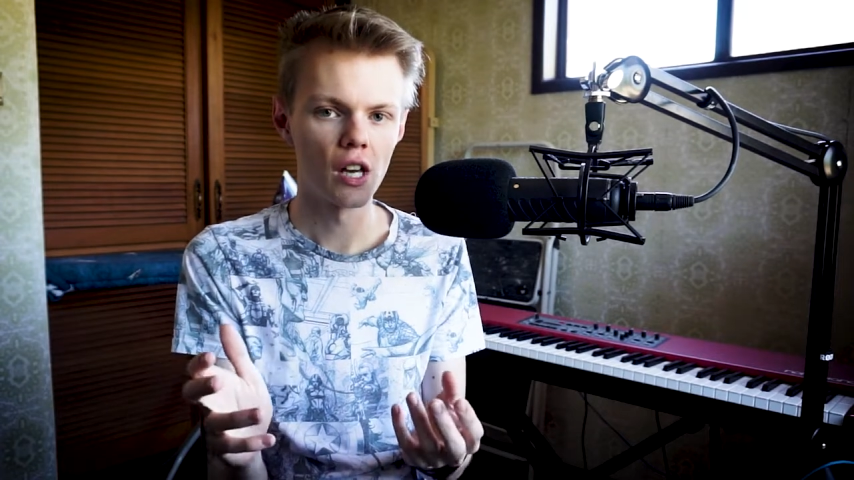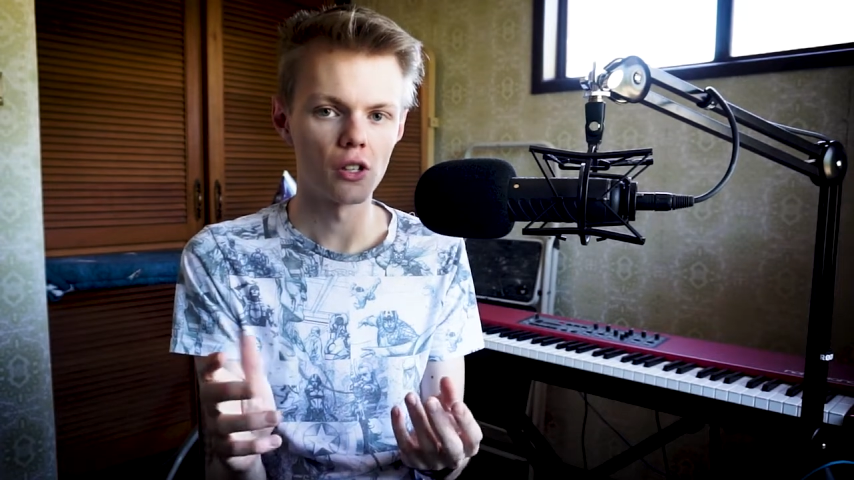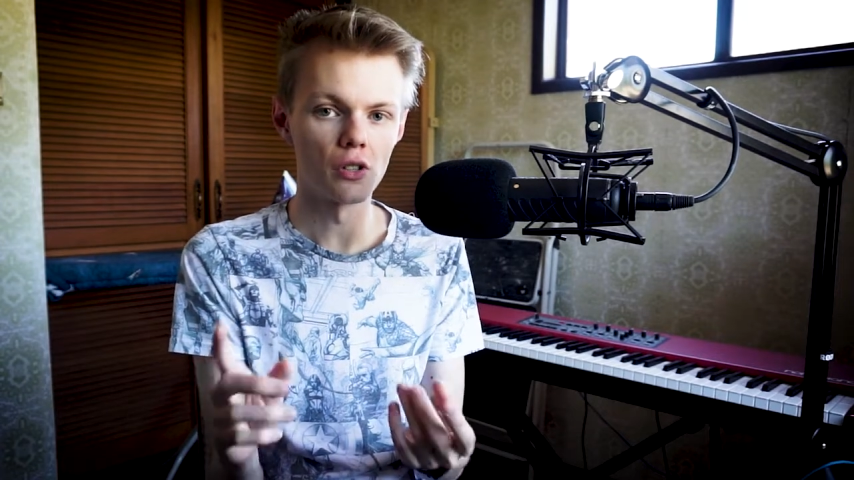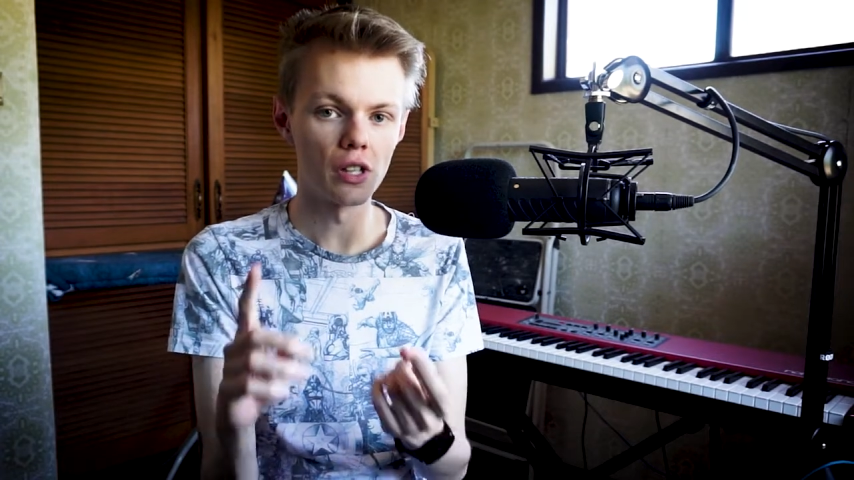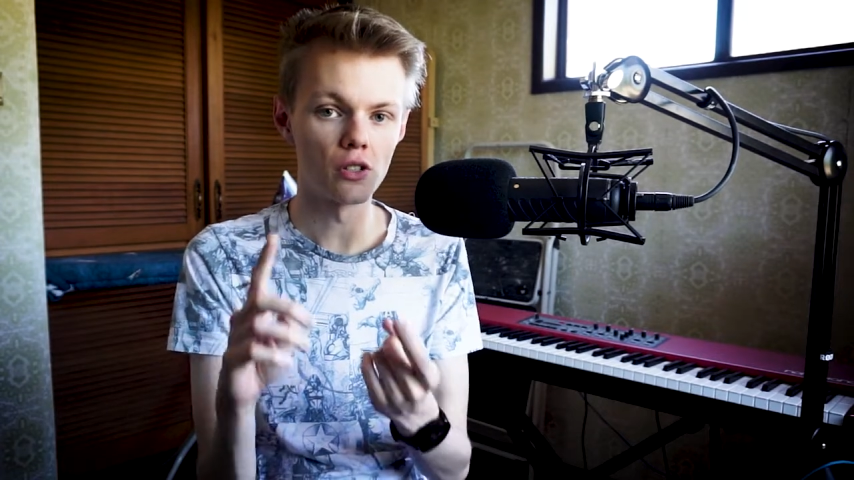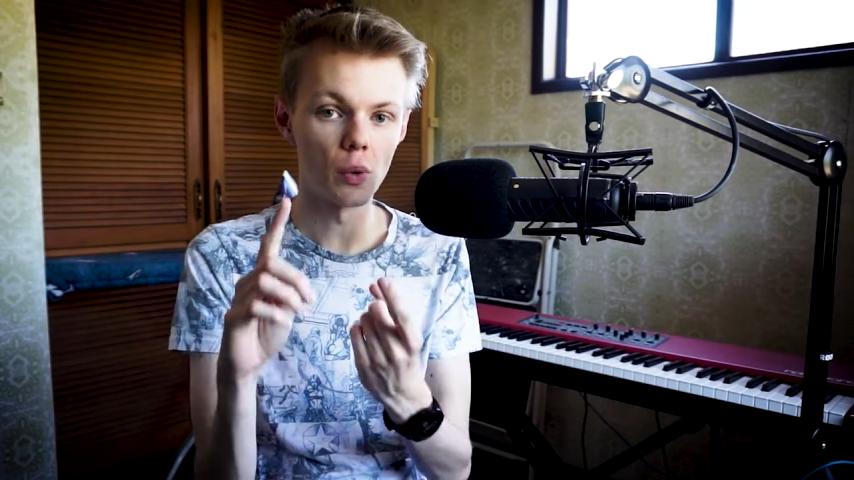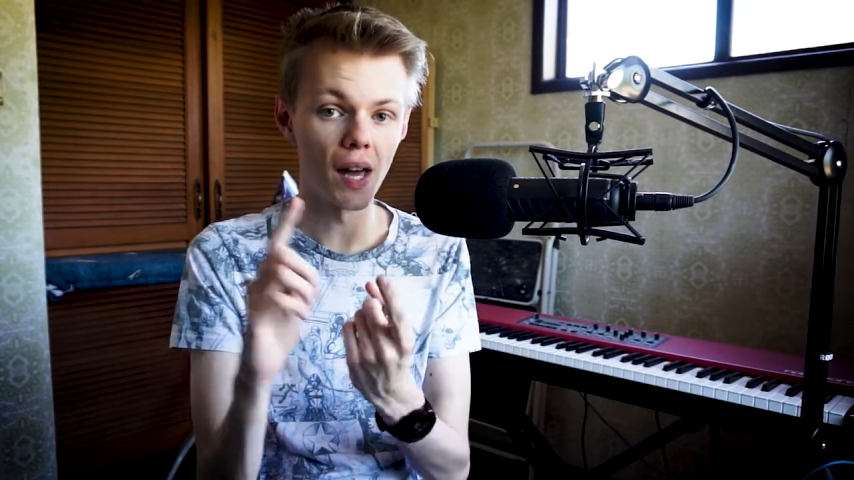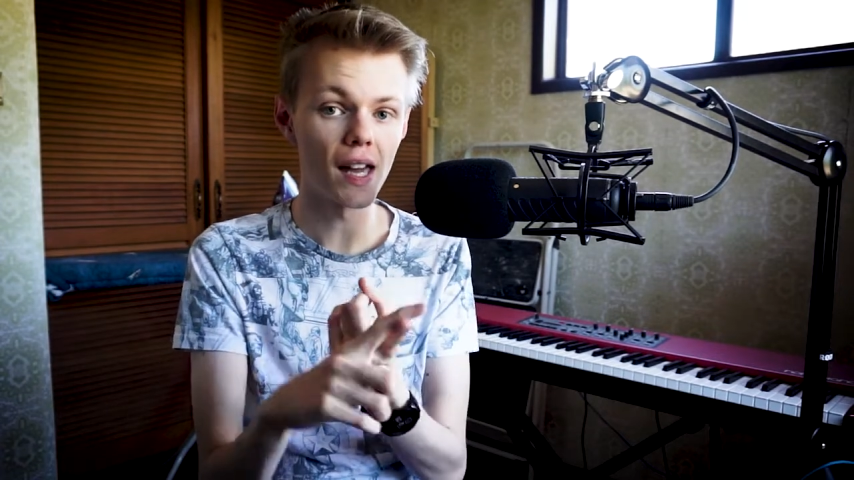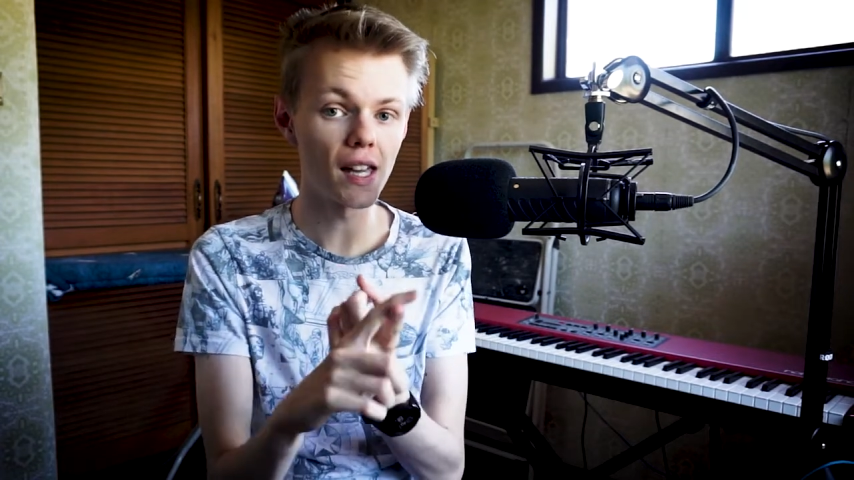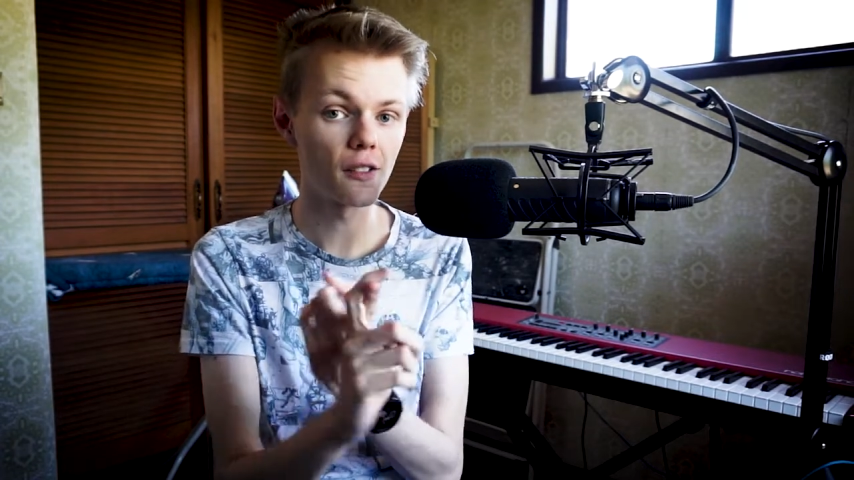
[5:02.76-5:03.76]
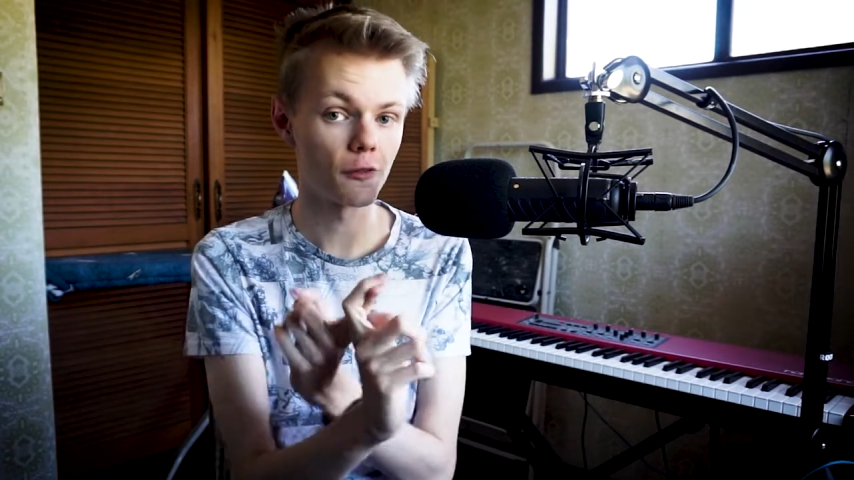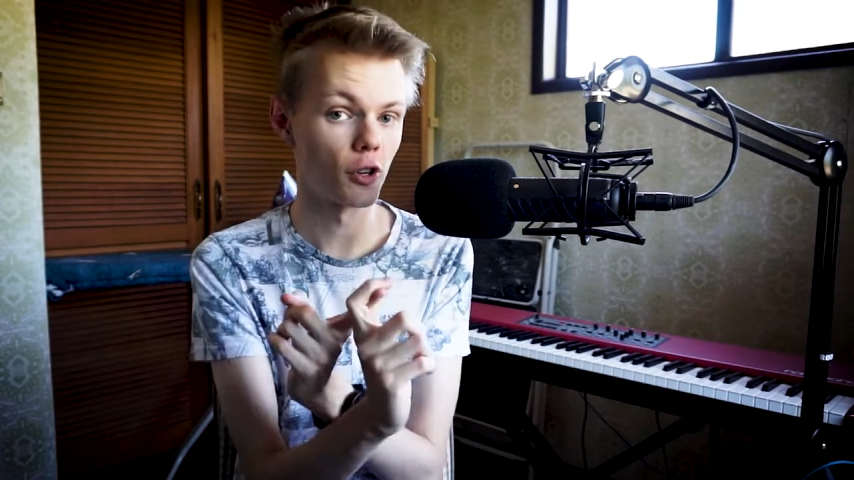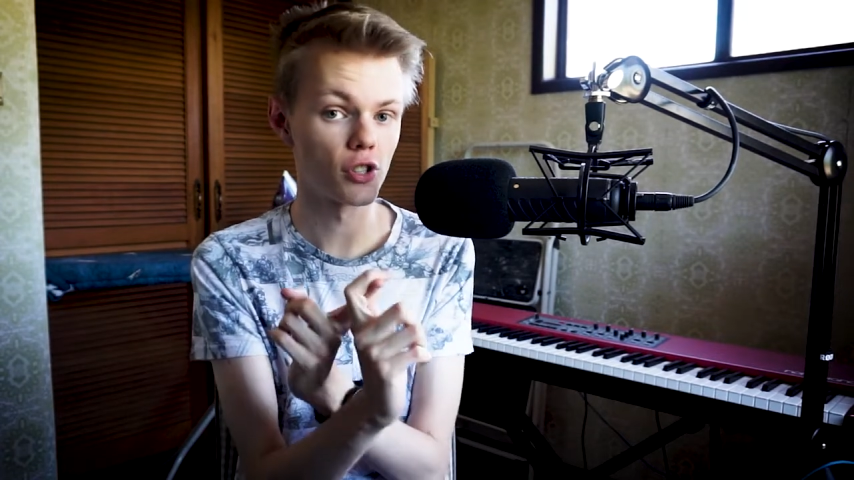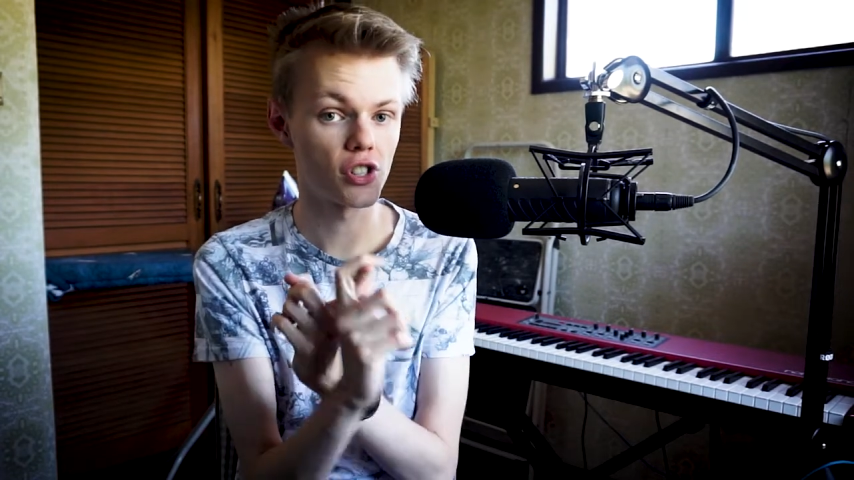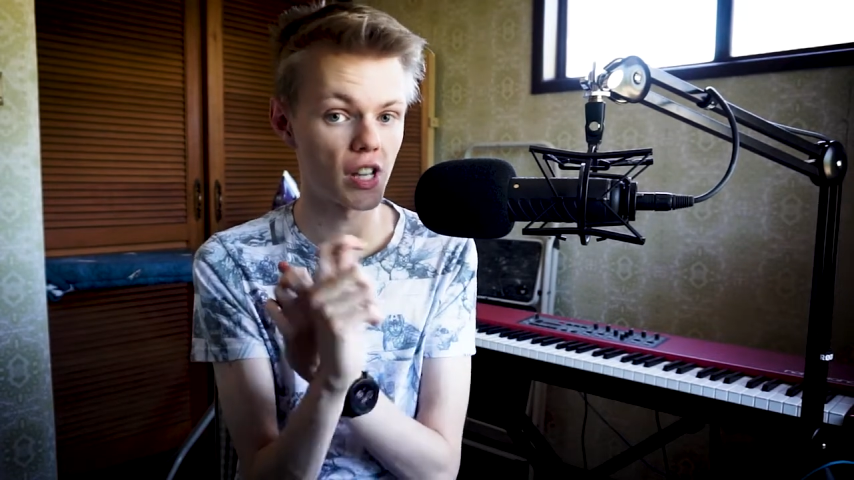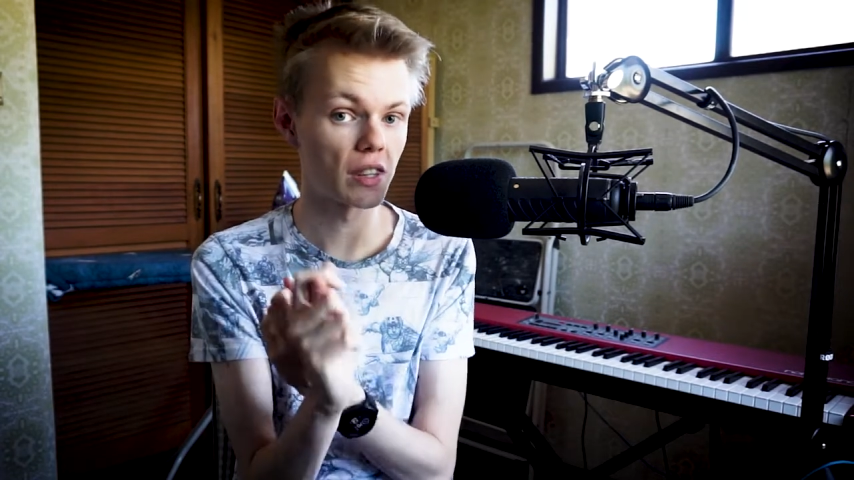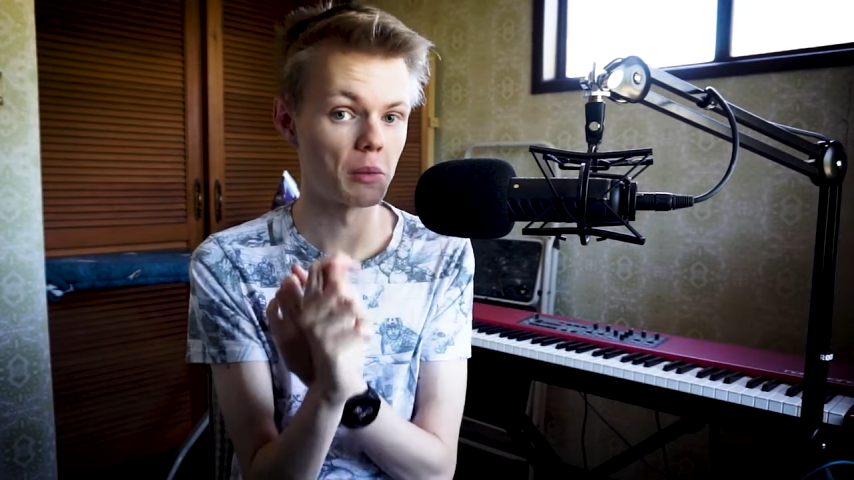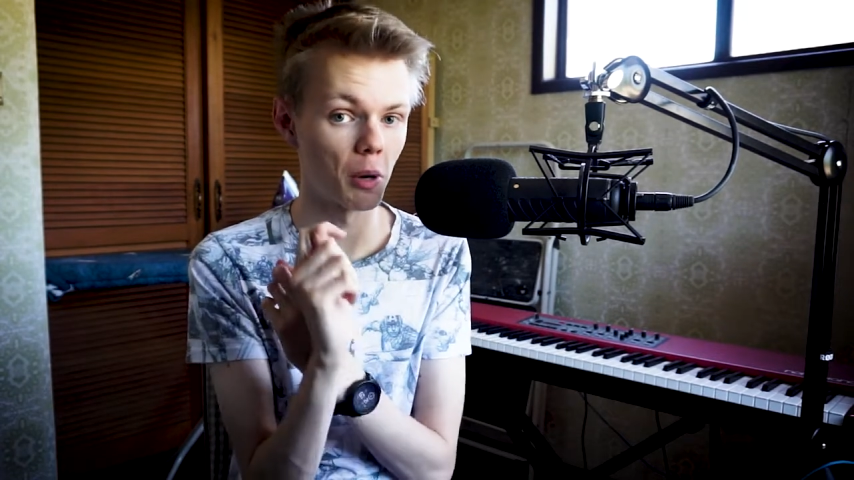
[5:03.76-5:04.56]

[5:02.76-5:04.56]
you need to A, first set them